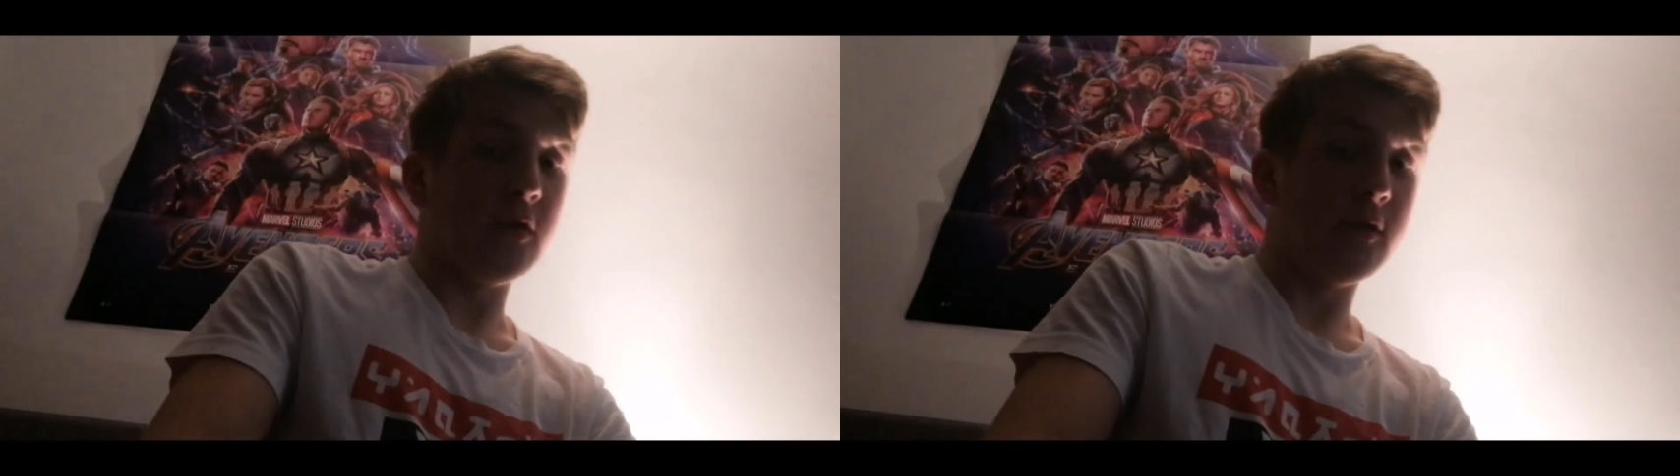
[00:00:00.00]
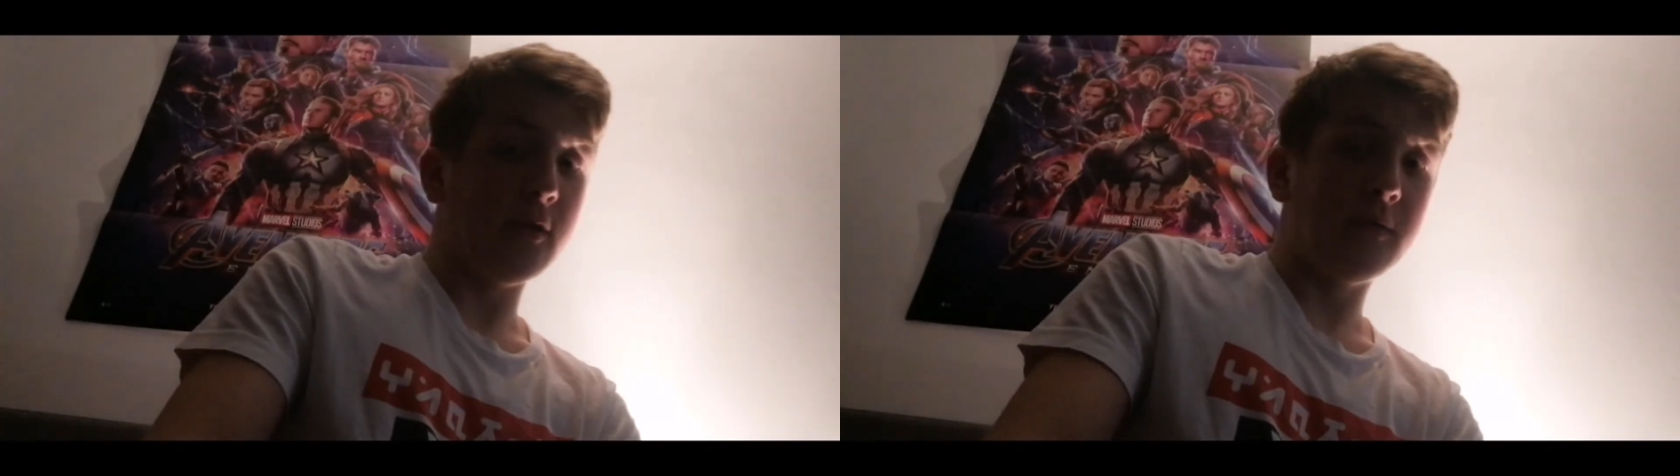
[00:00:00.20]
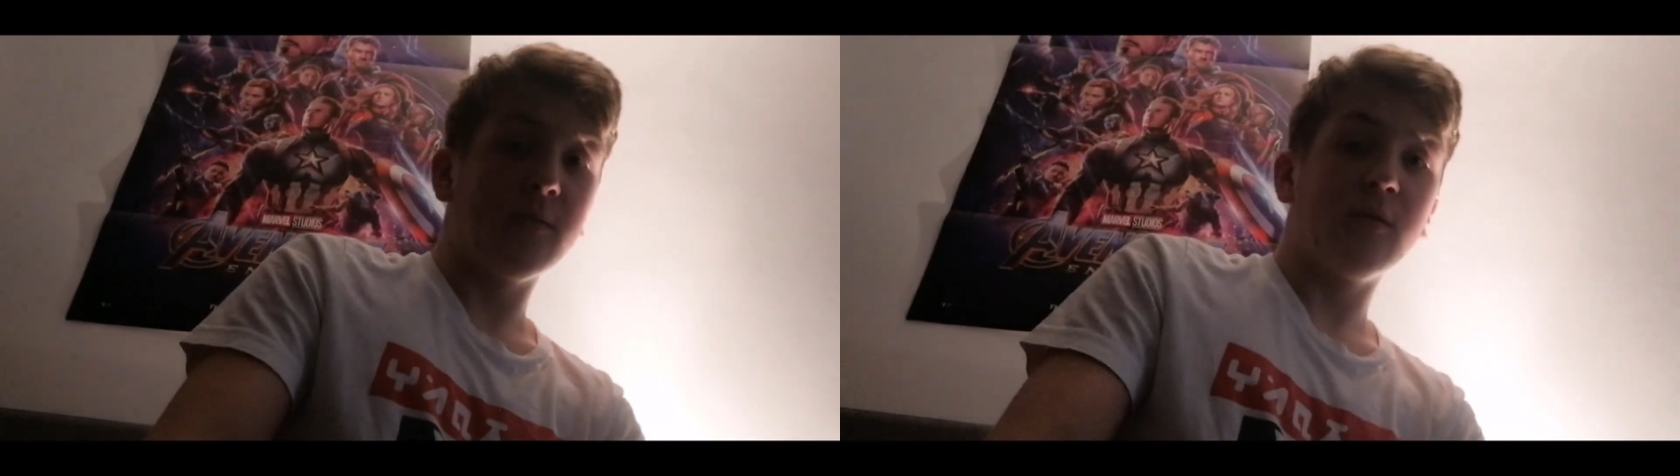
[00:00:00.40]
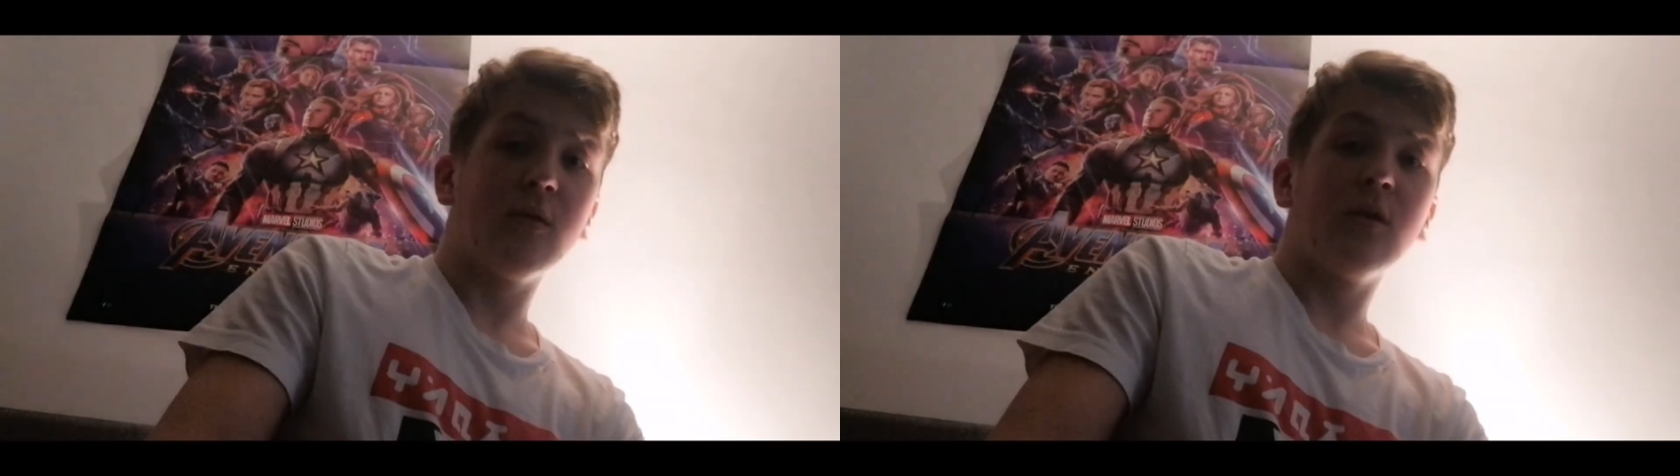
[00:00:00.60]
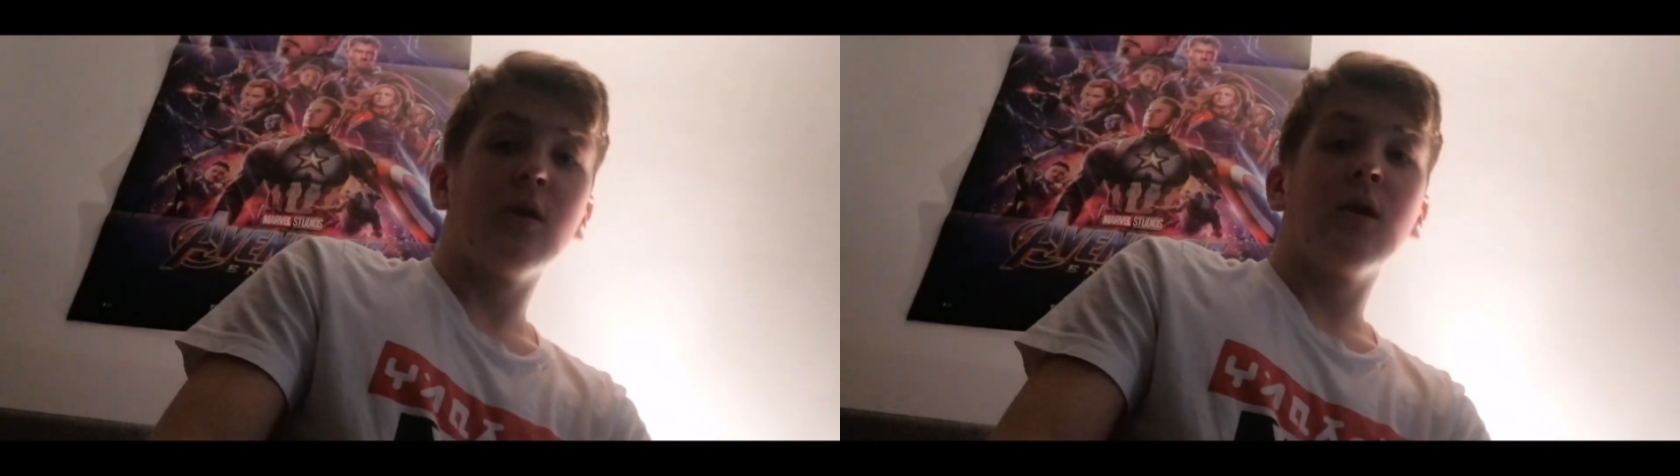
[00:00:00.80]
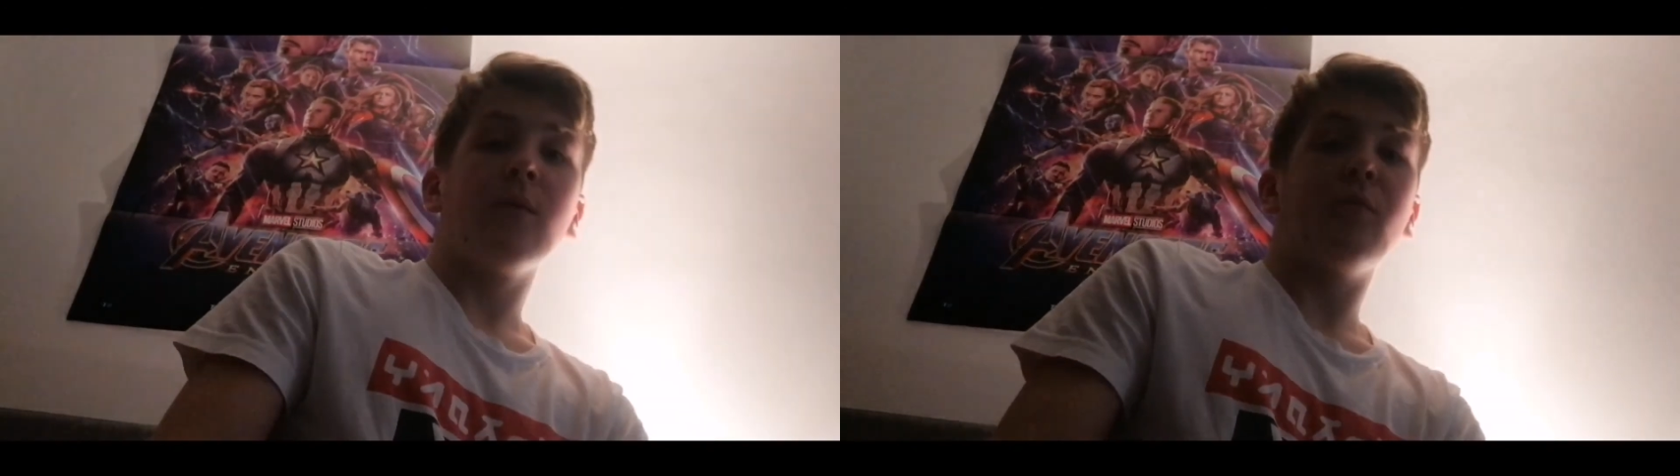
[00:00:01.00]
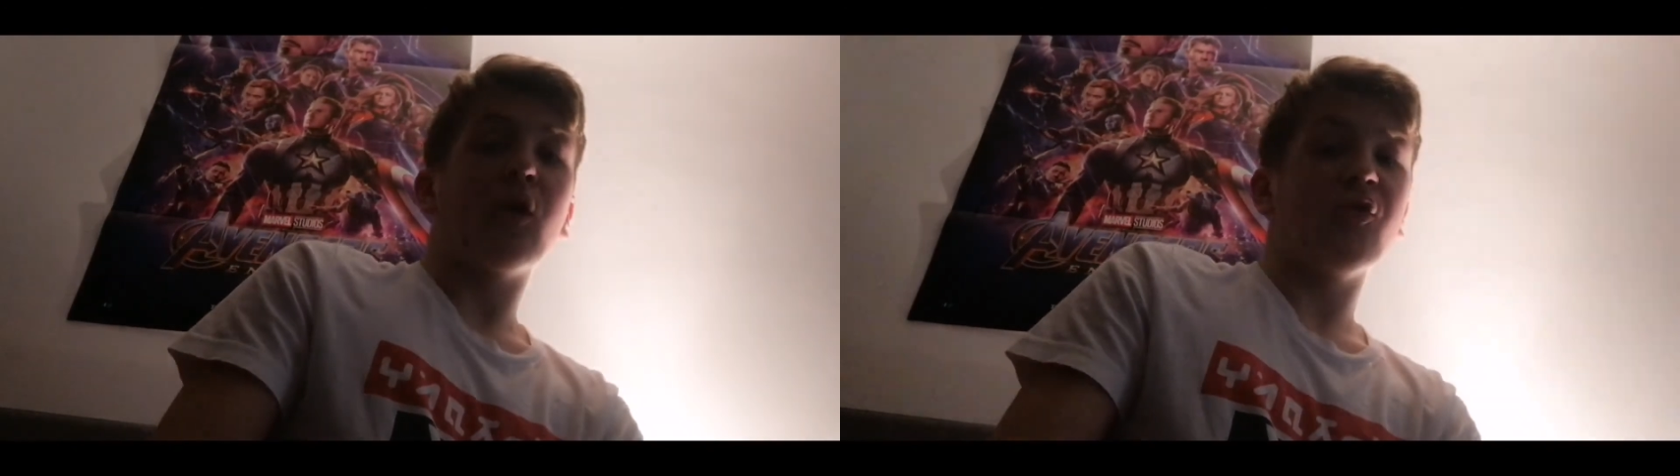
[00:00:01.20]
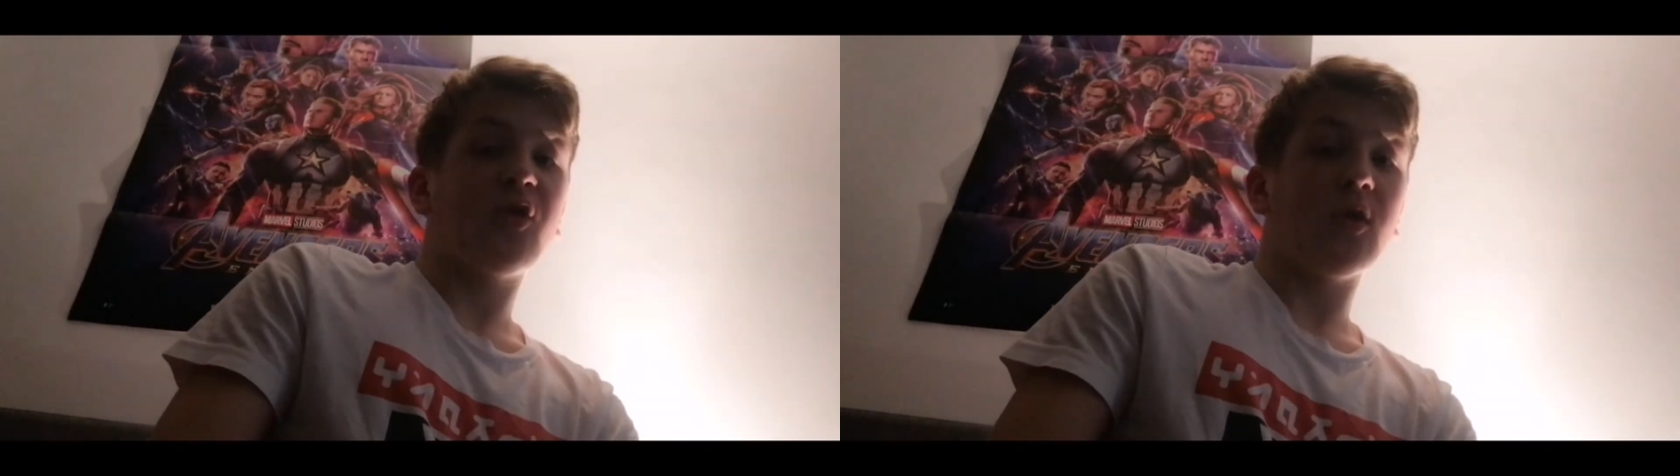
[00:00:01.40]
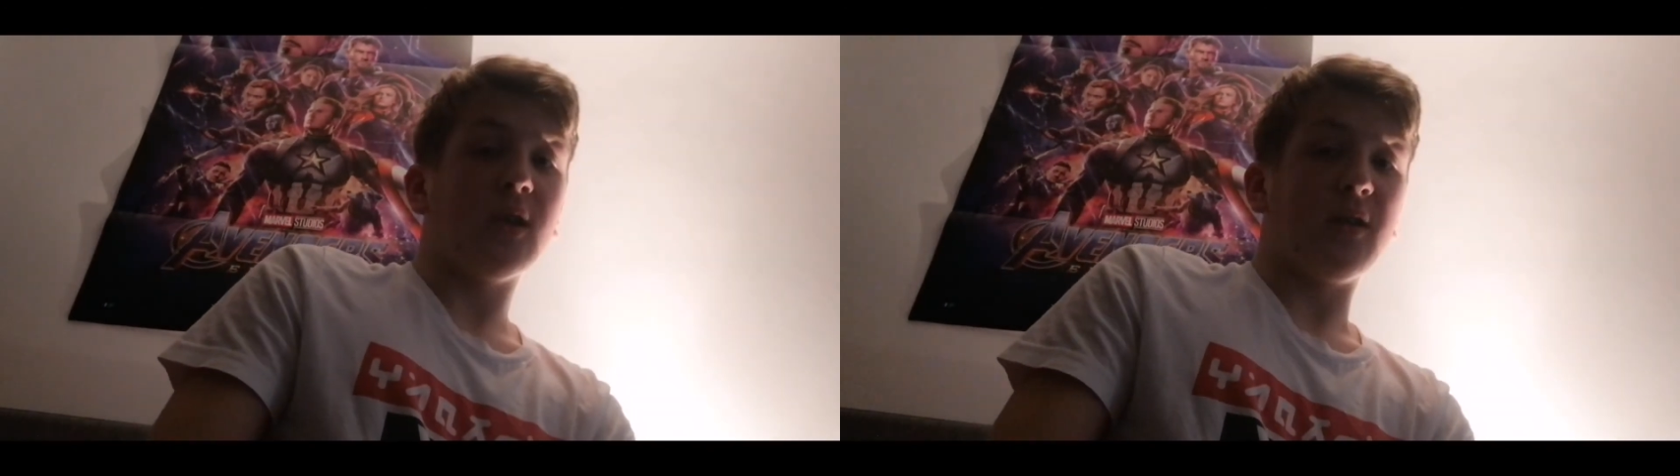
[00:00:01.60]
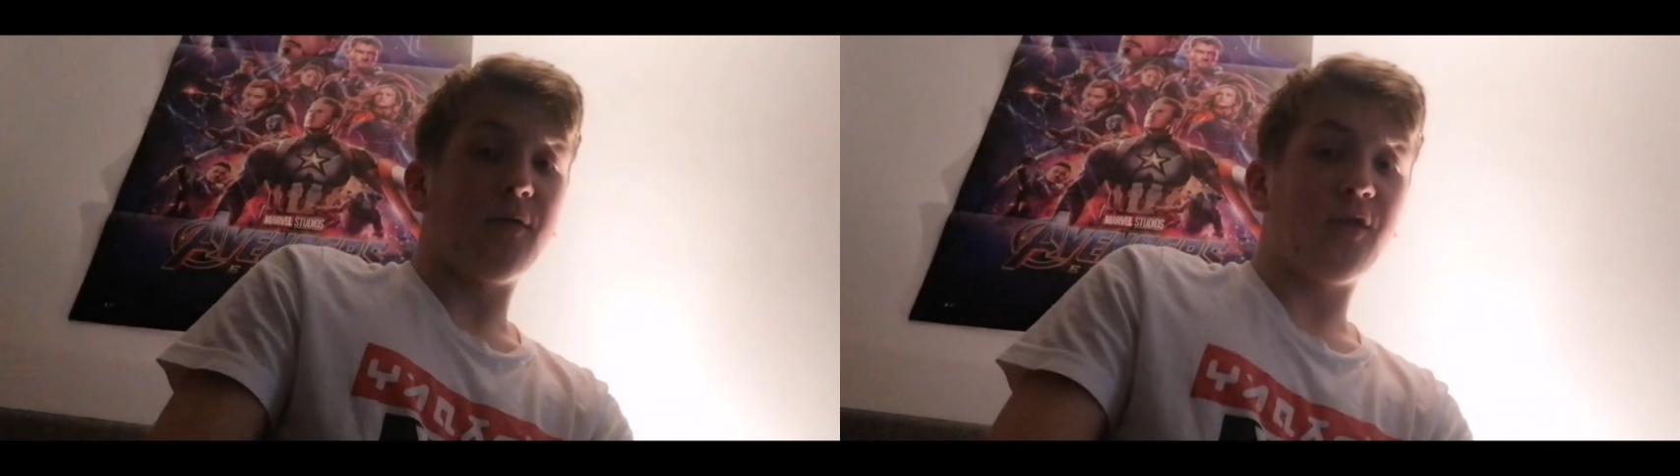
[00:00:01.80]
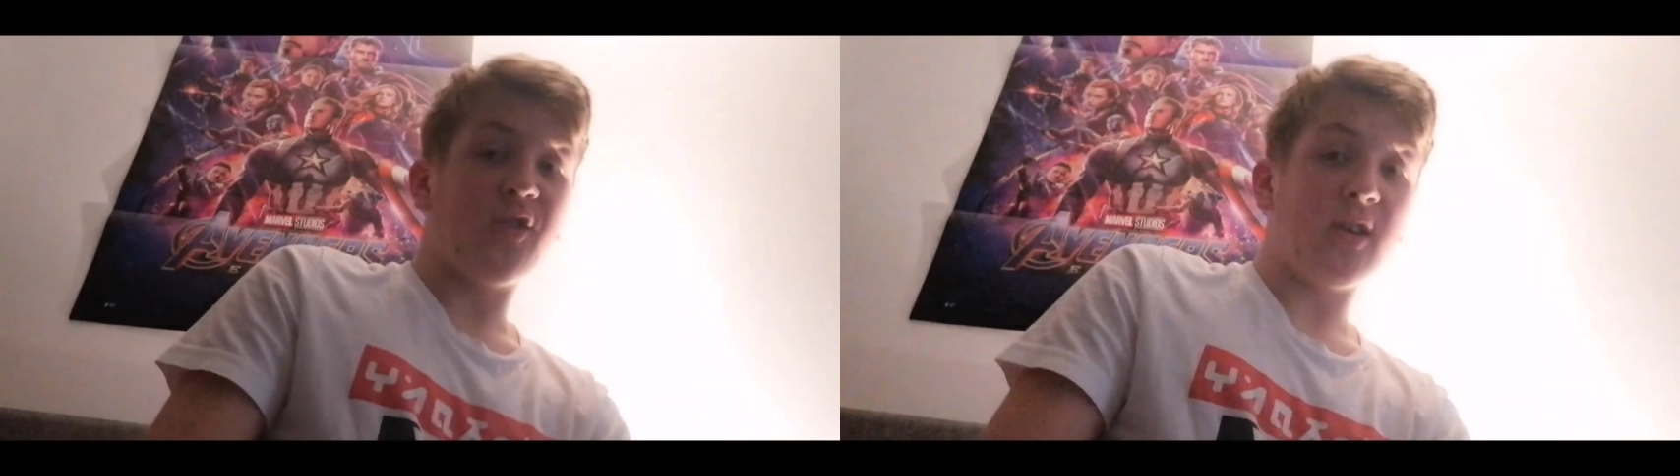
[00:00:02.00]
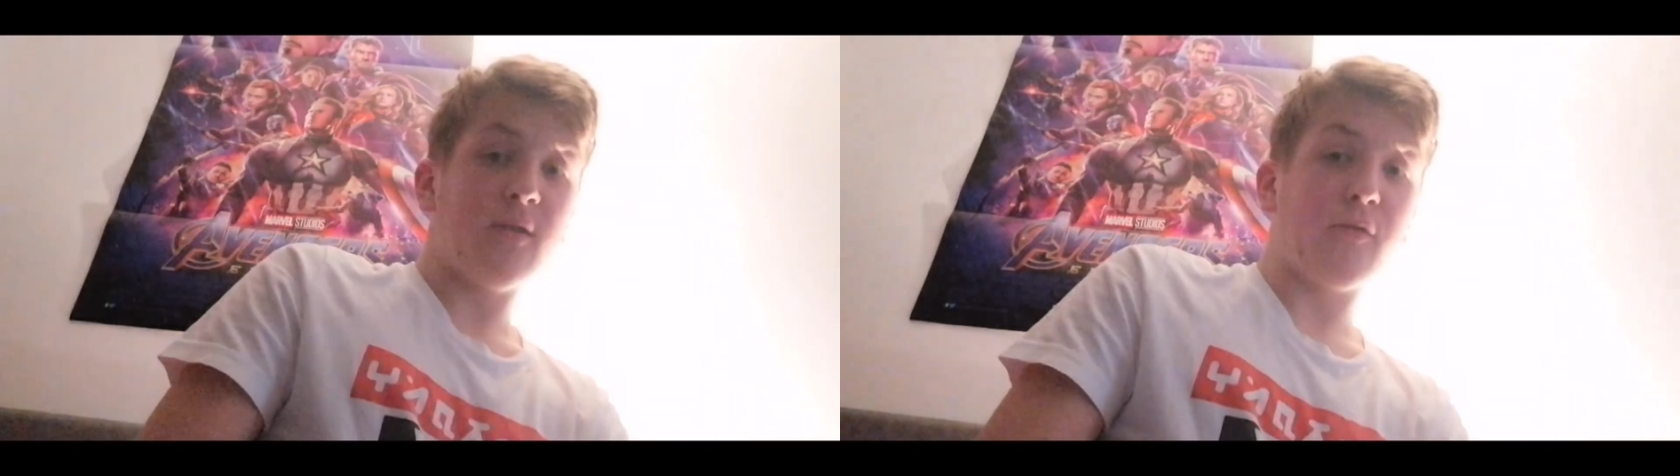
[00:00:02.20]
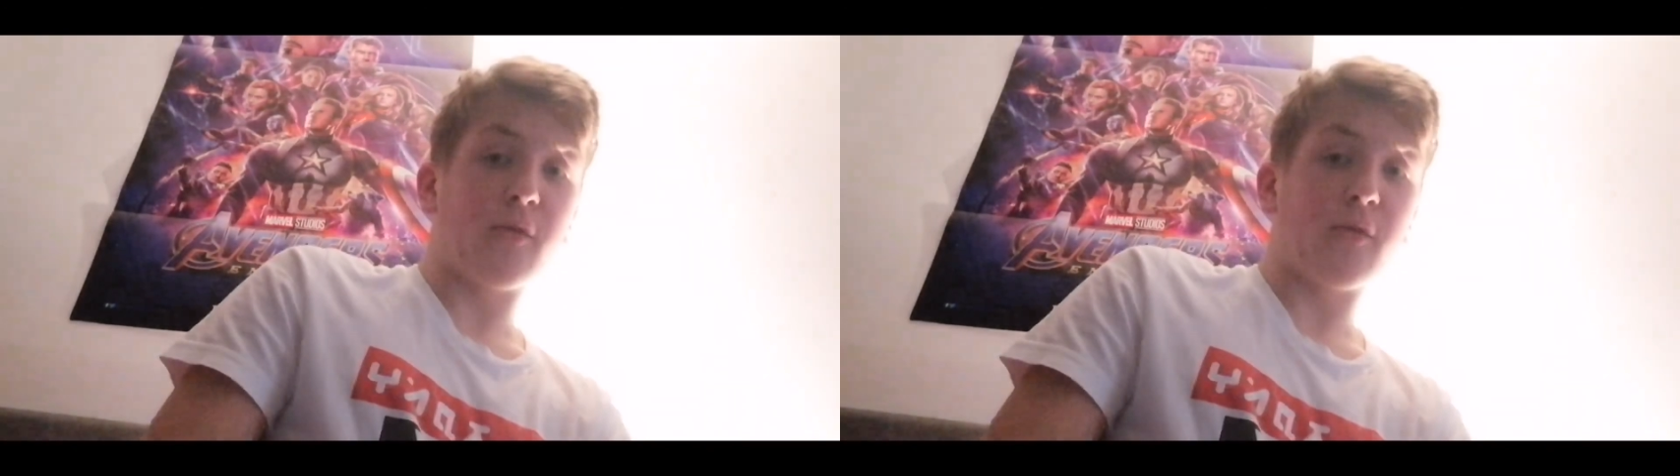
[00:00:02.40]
the Burj Khalifa scene